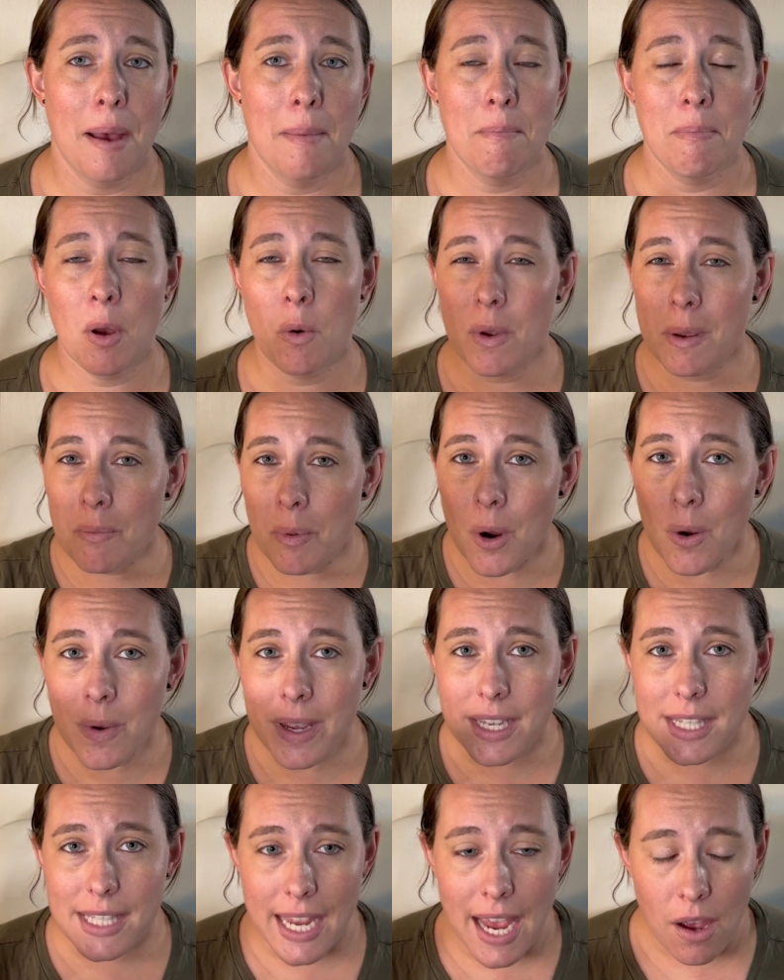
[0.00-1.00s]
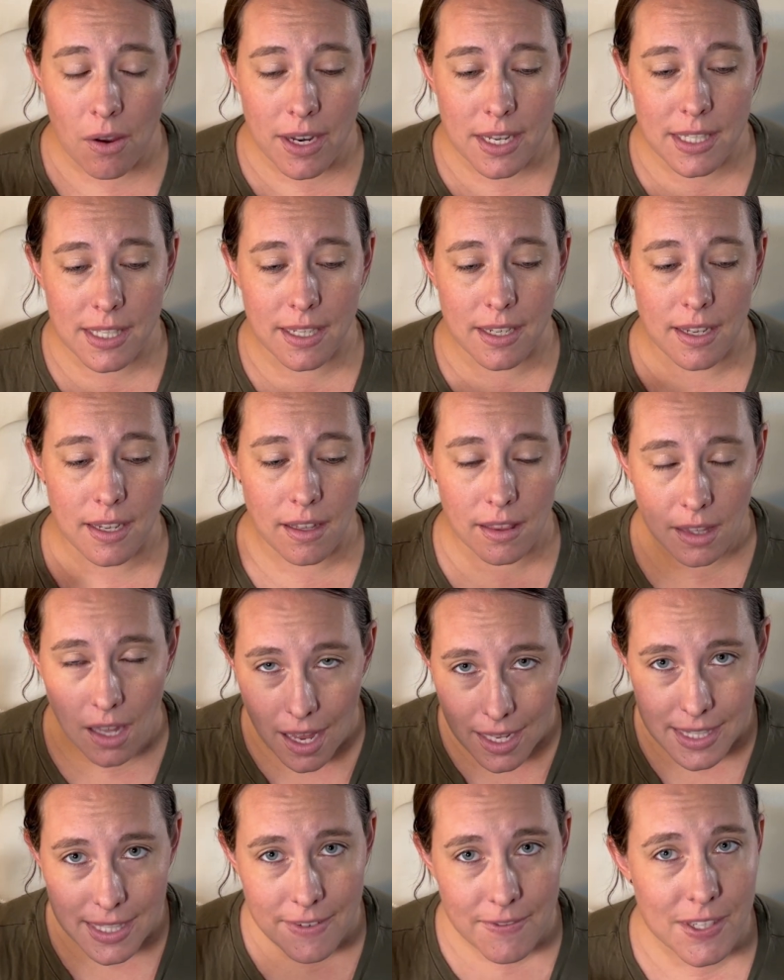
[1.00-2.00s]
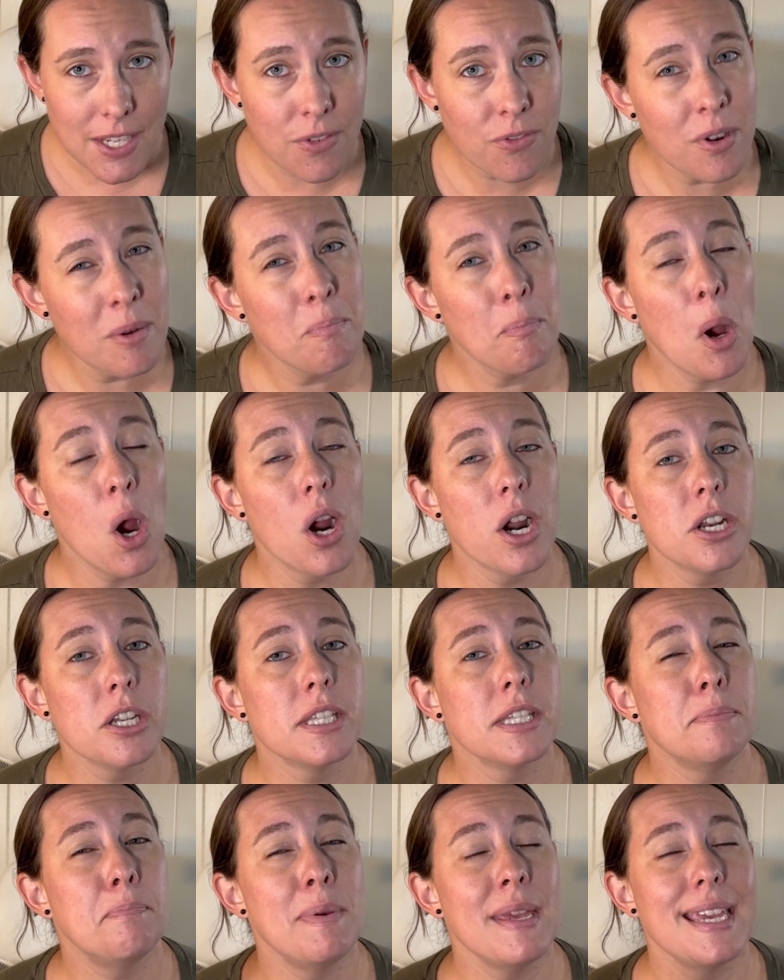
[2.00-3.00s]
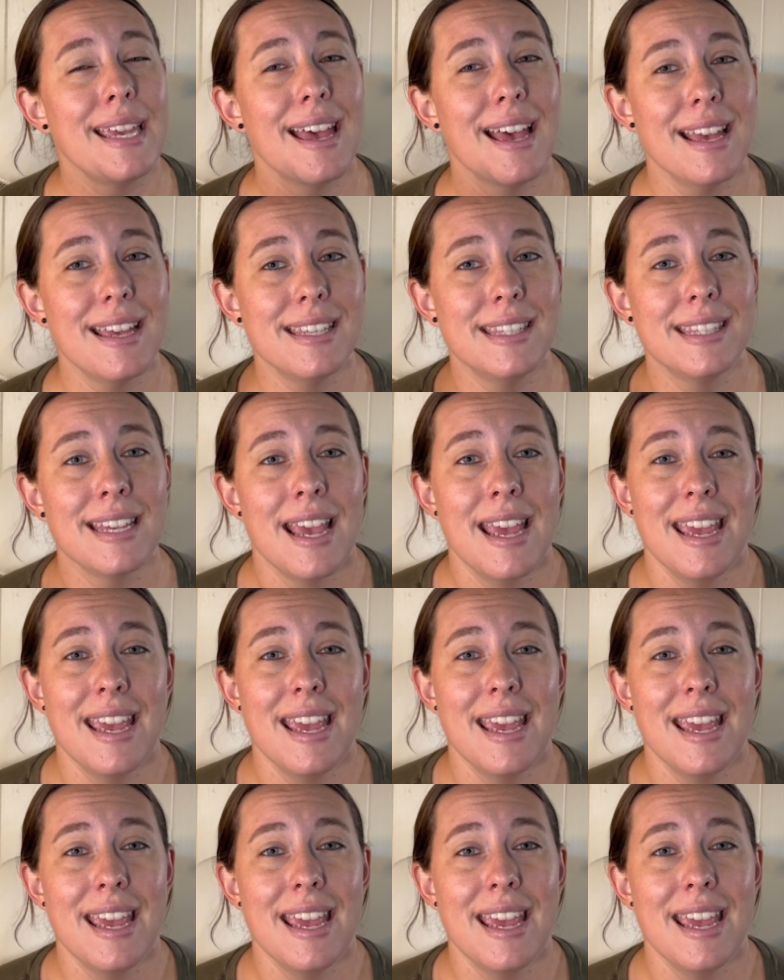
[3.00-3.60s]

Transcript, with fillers: but we broke it down into lots of different parts because